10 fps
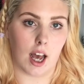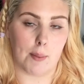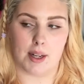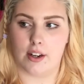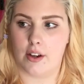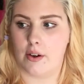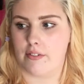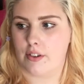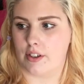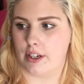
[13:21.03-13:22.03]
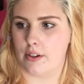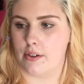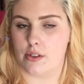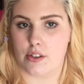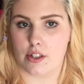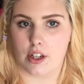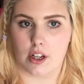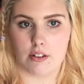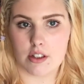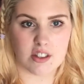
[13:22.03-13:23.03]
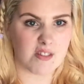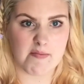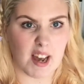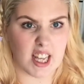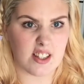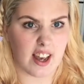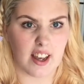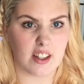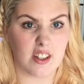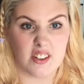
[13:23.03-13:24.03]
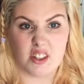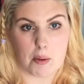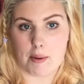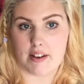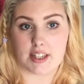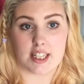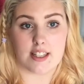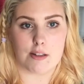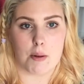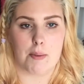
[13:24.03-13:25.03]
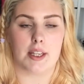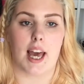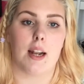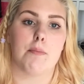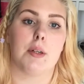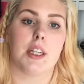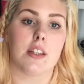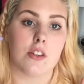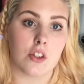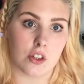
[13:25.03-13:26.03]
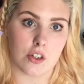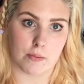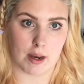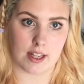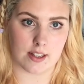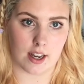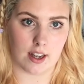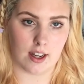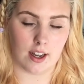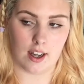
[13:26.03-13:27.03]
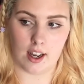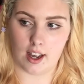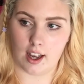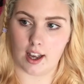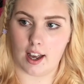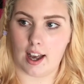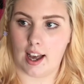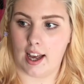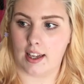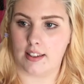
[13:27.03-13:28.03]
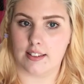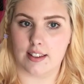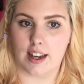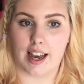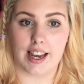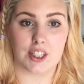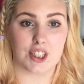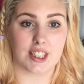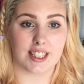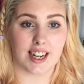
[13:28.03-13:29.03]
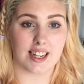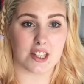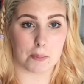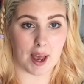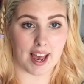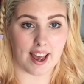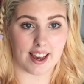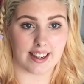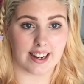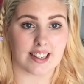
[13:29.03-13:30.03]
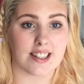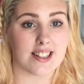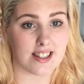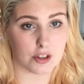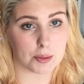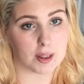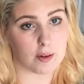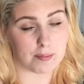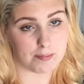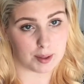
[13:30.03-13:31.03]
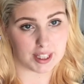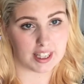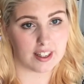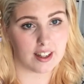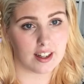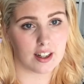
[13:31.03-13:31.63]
I mean, I know everyone goes, you know, it doesn't matter. You know, you're probably never going to see these people again, but it does matter. And I actually had to pay a considerable amount of money